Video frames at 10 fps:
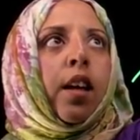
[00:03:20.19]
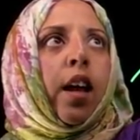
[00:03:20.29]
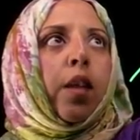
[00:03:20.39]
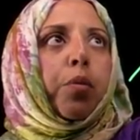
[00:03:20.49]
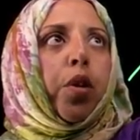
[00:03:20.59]

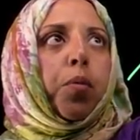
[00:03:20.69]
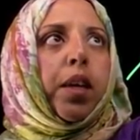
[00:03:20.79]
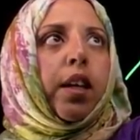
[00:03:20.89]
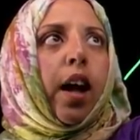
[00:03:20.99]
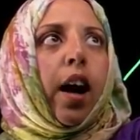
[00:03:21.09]
and
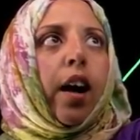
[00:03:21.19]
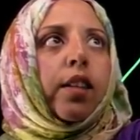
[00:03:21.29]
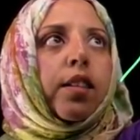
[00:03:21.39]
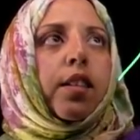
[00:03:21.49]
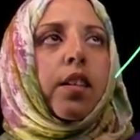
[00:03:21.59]
bromine
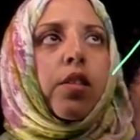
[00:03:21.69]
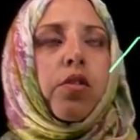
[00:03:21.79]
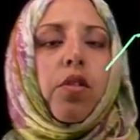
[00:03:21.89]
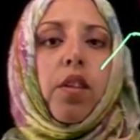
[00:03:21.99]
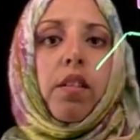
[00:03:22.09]
adds
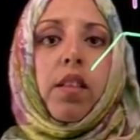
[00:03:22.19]
to the